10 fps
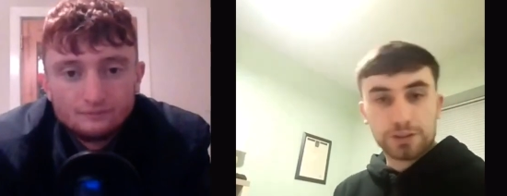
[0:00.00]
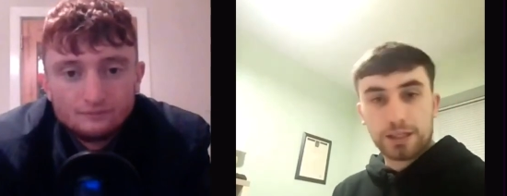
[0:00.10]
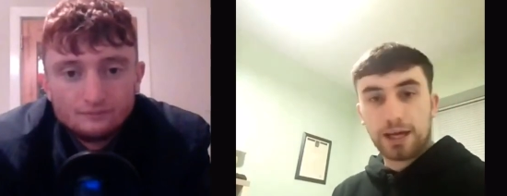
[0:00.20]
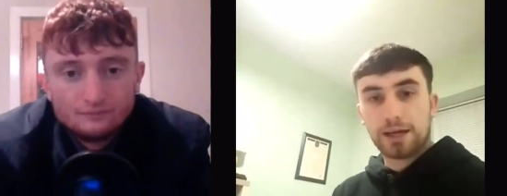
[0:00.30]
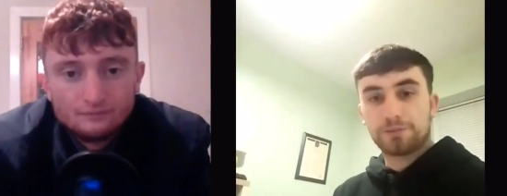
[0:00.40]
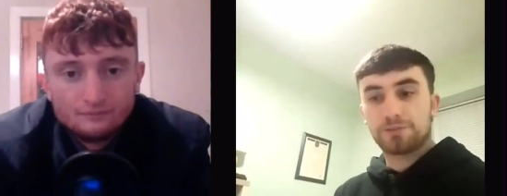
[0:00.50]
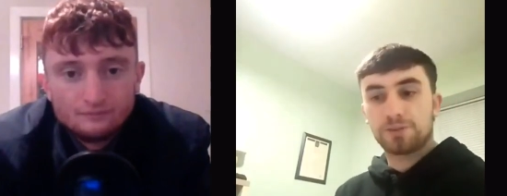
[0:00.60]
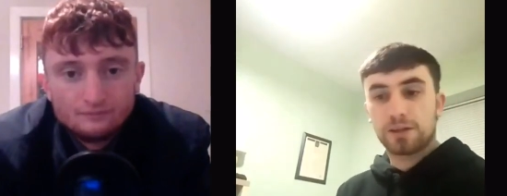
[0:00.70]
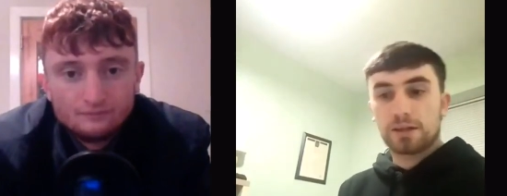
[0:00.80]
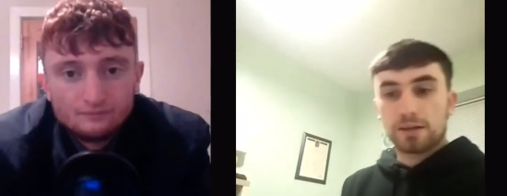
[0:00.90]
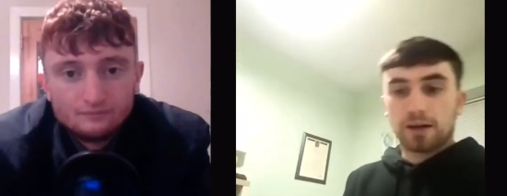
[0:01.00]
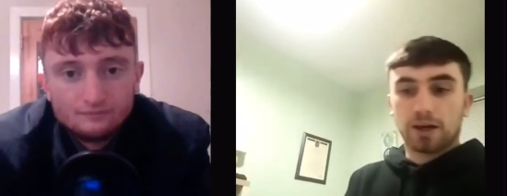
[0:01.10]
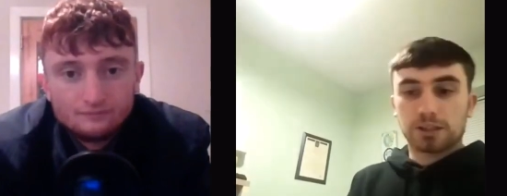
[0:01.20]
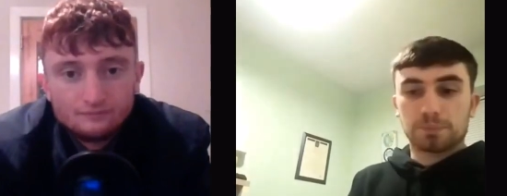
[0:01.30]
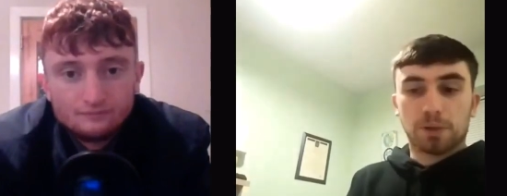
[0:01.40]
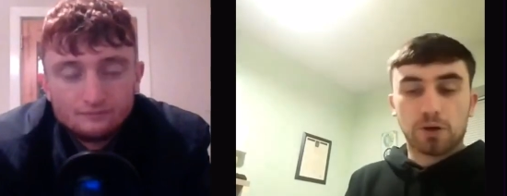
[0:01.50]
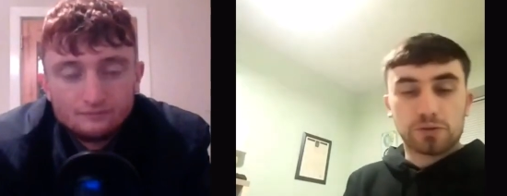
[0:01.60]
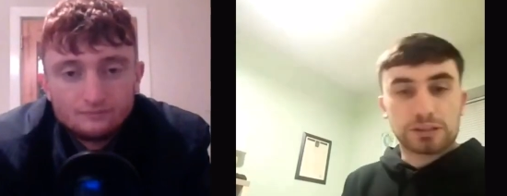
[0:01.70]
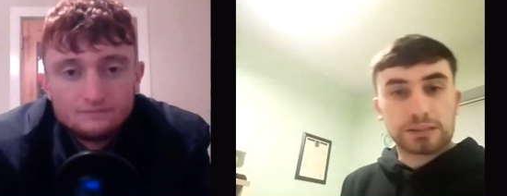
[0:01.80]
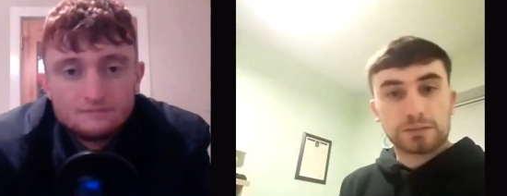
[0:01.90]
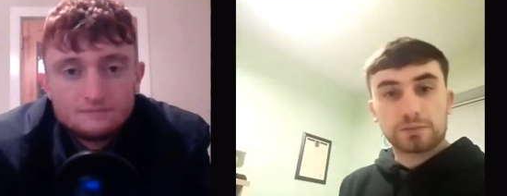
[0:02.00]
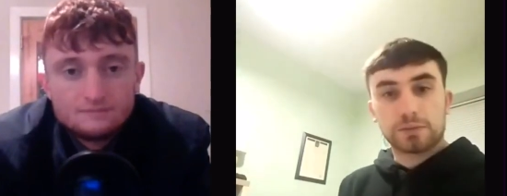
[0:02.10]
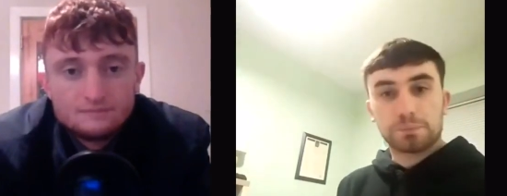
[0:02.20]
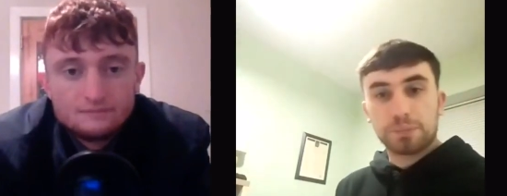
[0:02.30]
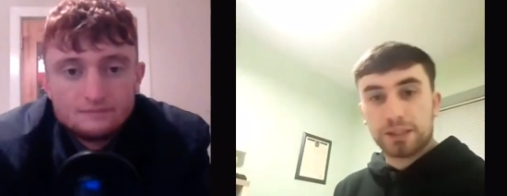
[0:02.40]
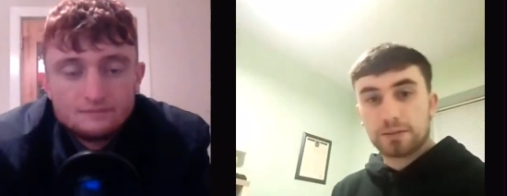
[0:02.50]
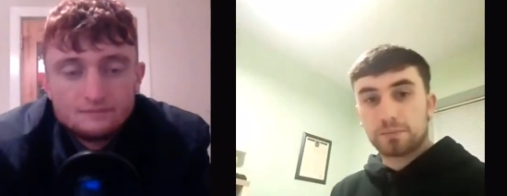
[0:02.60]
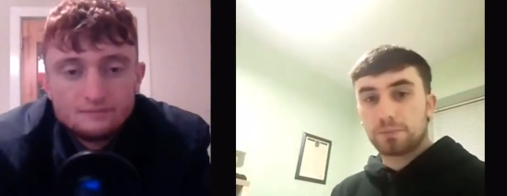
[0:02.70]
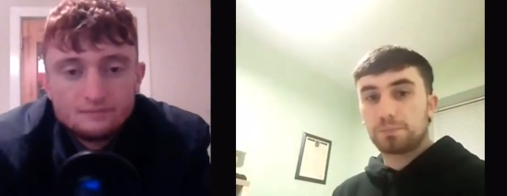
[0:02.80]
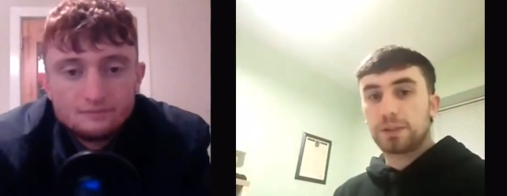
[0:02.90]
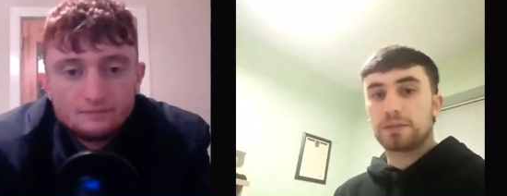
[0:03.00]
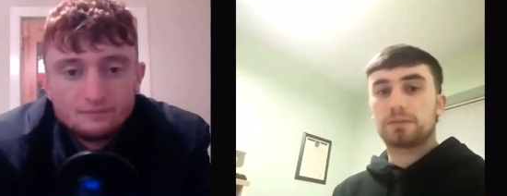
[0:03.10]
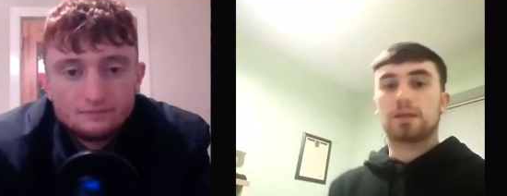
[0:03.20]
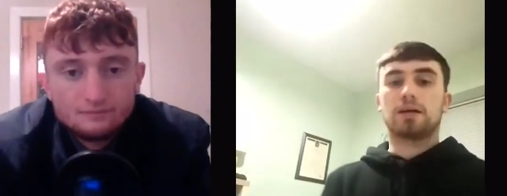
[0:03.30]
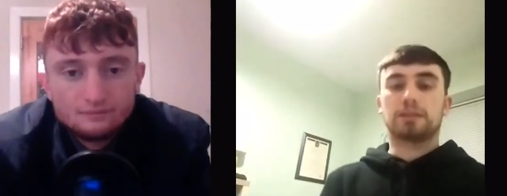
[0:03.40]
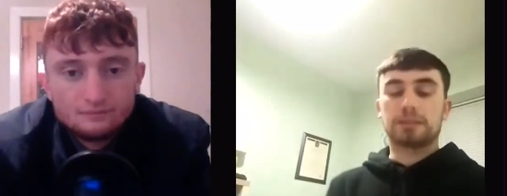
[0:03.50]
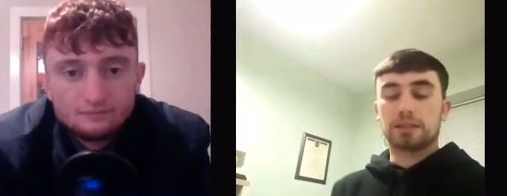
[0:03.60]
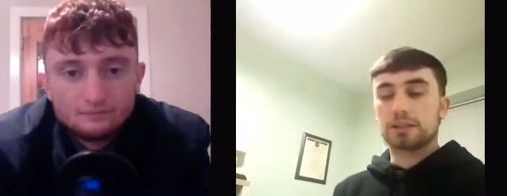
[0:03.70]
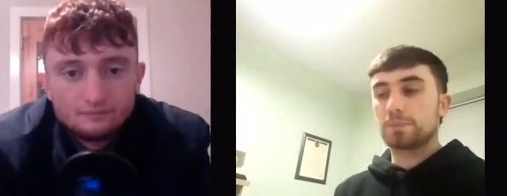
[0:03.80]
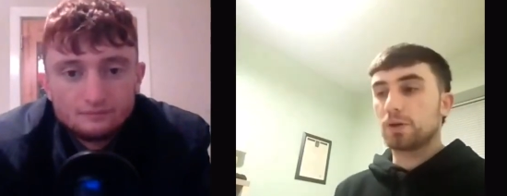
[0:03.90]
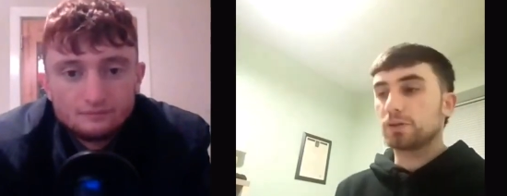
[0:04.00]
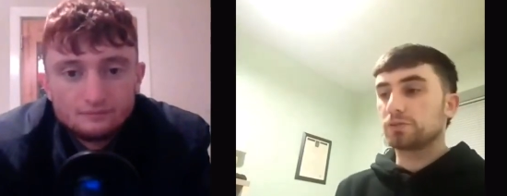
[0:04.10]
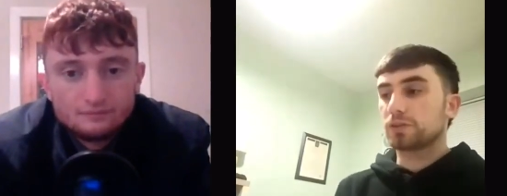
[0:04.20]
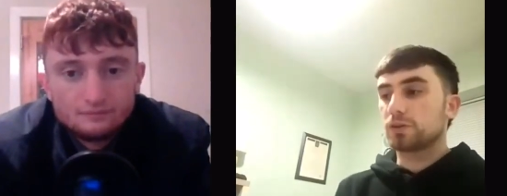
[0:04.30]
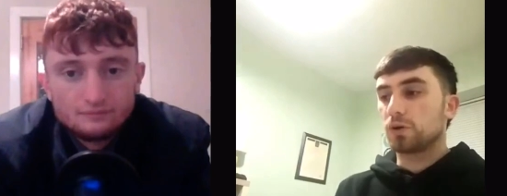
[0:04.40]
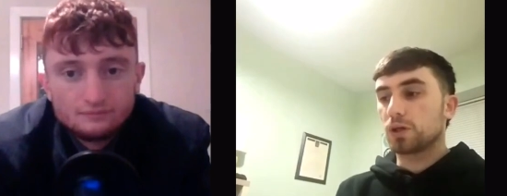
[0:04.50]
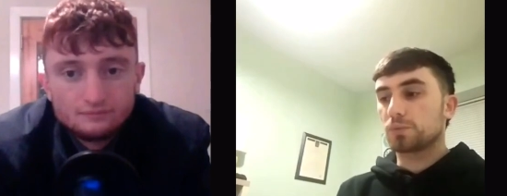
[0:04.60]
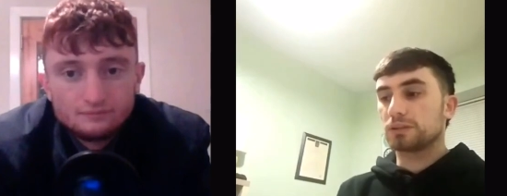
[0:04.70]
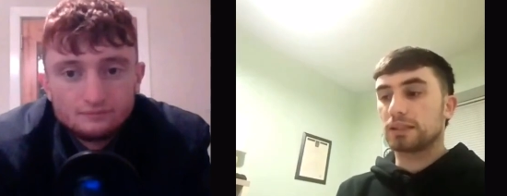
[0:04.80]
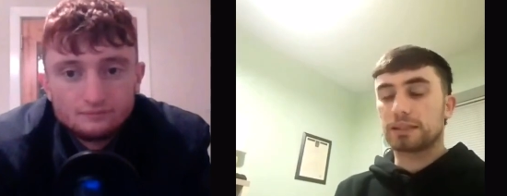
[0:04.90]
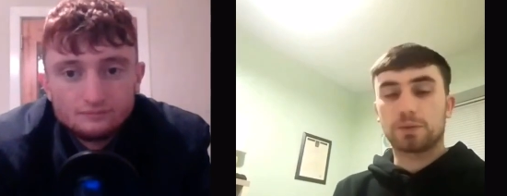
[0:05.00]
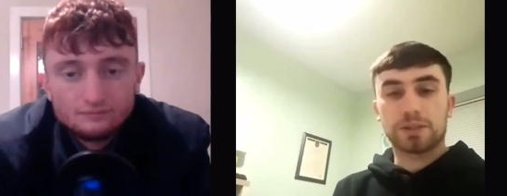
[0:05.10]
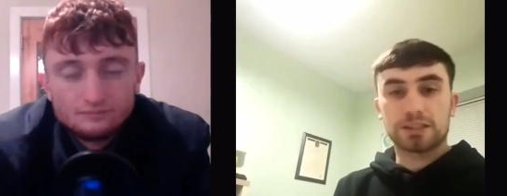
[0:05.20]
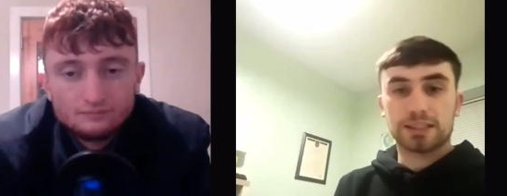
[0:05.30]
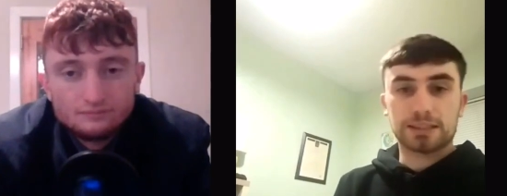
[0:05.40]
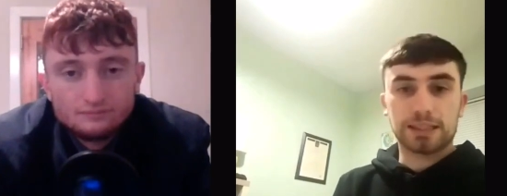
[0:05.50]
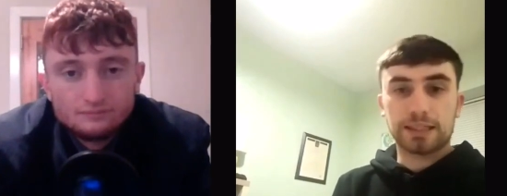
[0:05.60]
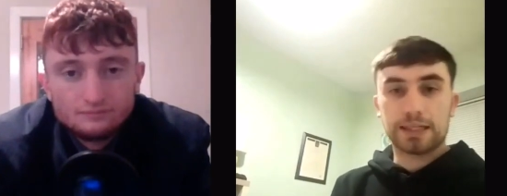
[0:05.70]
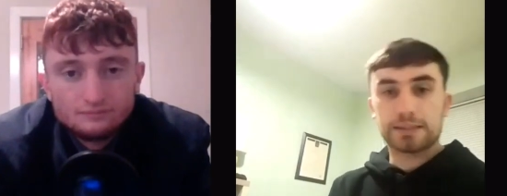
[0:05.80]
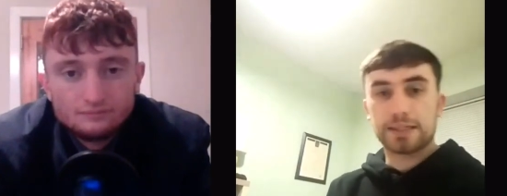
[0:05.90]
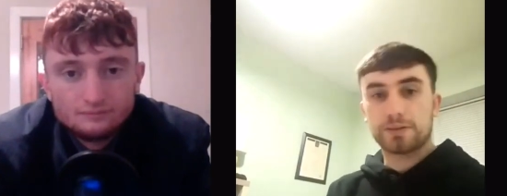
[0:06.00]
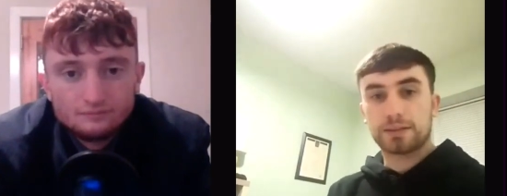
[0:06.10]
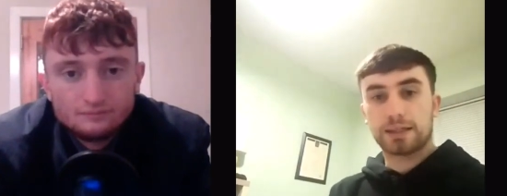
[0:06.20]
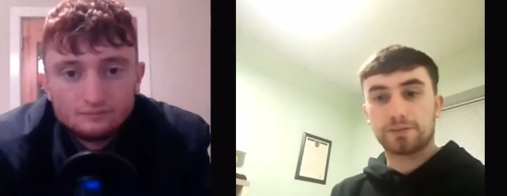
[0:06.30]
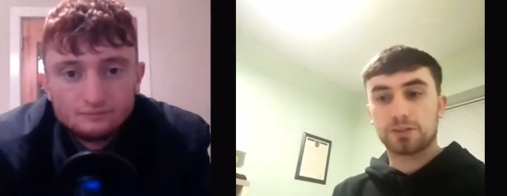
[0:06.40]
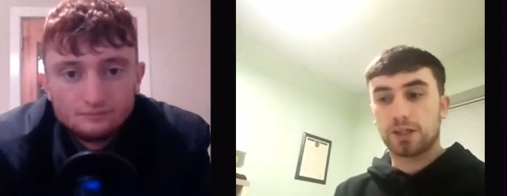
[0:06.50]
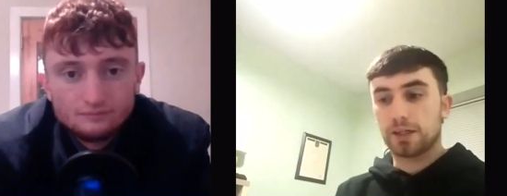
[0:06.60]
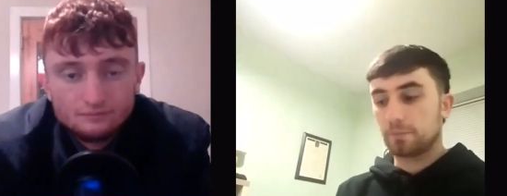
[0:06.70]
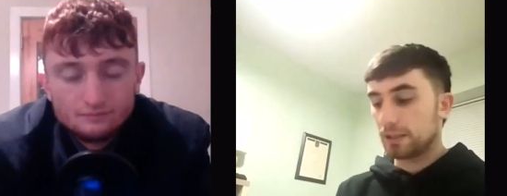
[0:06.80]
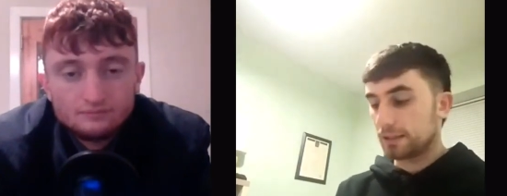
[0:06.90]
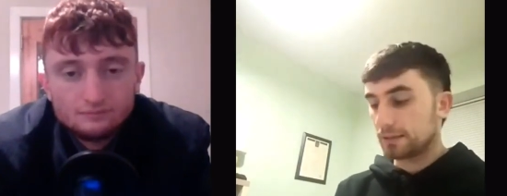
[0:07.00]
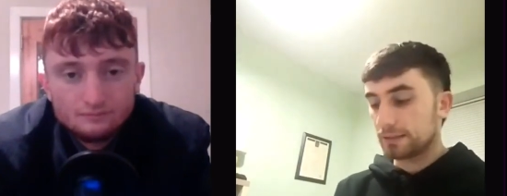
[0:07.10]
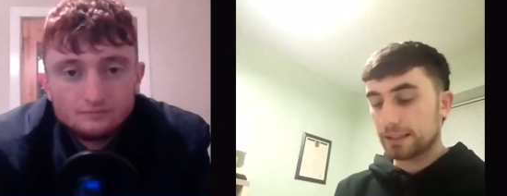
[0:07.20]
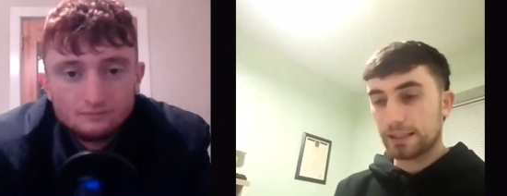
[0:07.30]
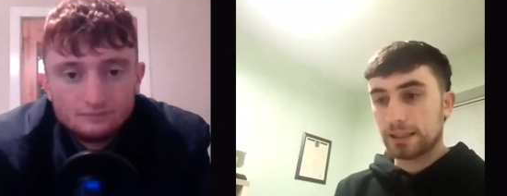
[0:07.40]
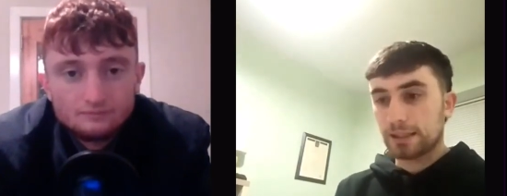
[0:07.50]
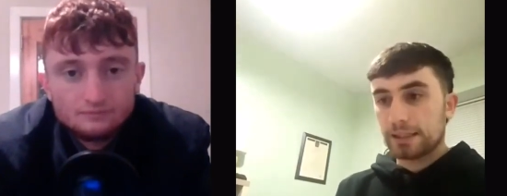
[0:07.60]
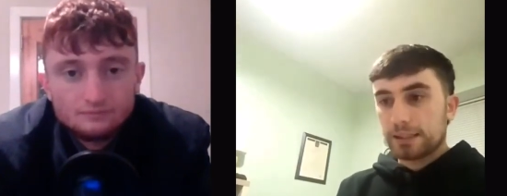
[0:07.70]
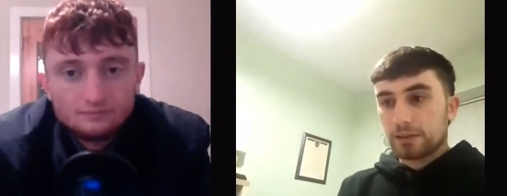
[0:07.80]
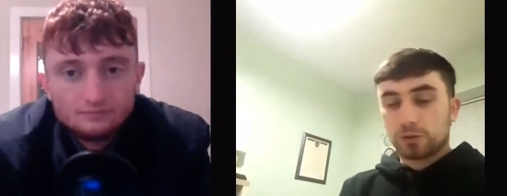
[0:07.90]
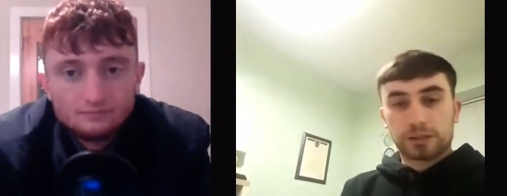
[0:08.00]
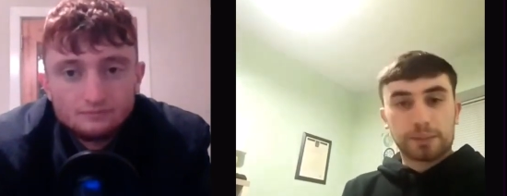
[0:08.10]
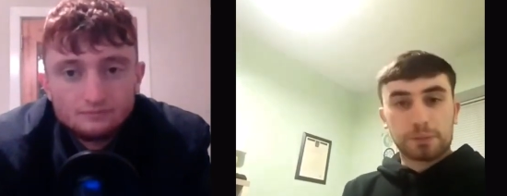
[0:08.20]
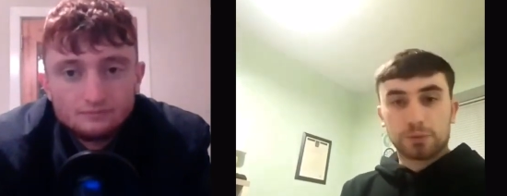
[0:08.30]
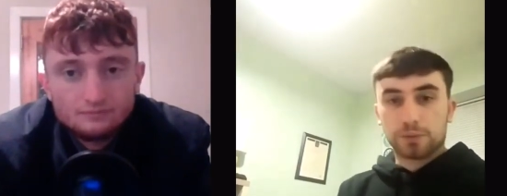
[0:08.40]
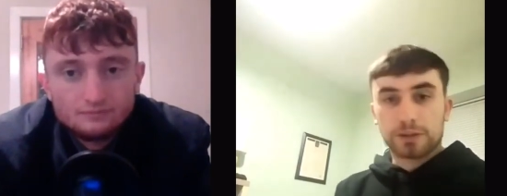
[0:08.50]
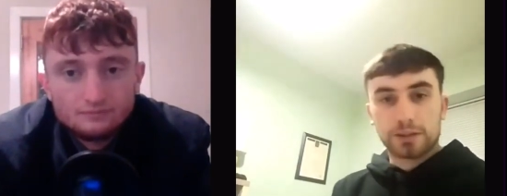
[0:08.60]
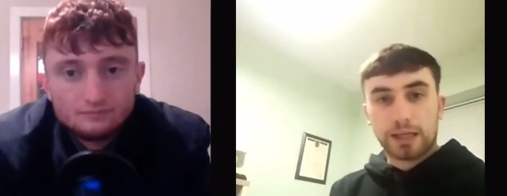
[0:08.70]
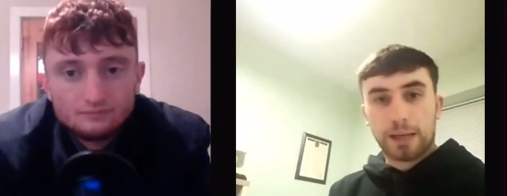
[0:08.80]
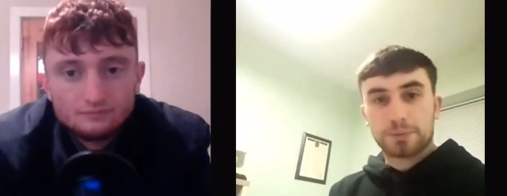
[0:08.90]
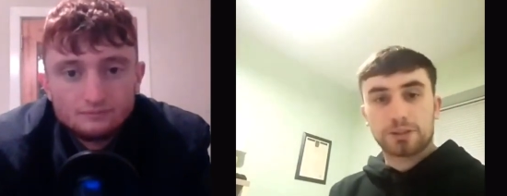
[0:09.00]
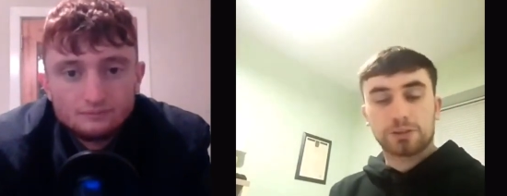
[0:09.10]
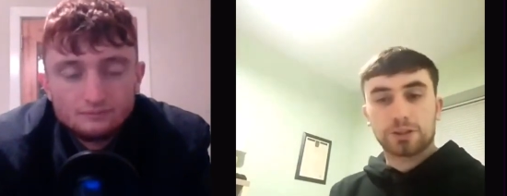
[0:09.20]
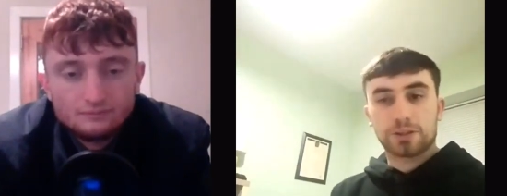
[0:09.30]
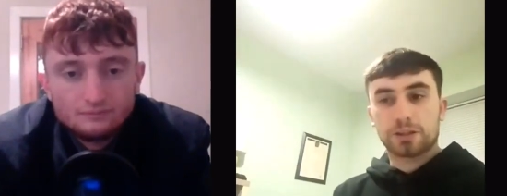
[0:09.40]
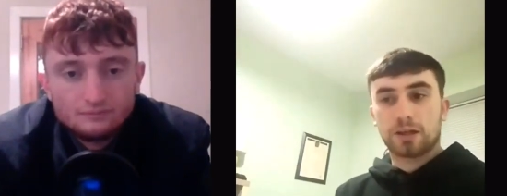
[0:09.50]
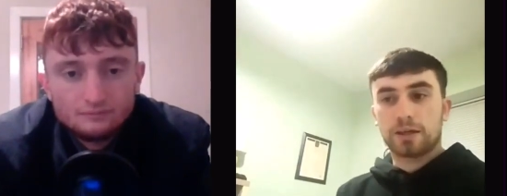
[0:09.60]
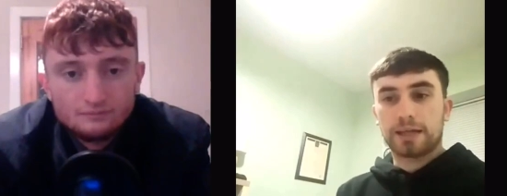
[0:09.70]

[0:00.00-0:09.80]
Speaker 1: half, I suppose, bit bit daunting, I suppose, for Cork was that they go in 16-8 down at half time and uh, look Limerick were absolutely turned it on.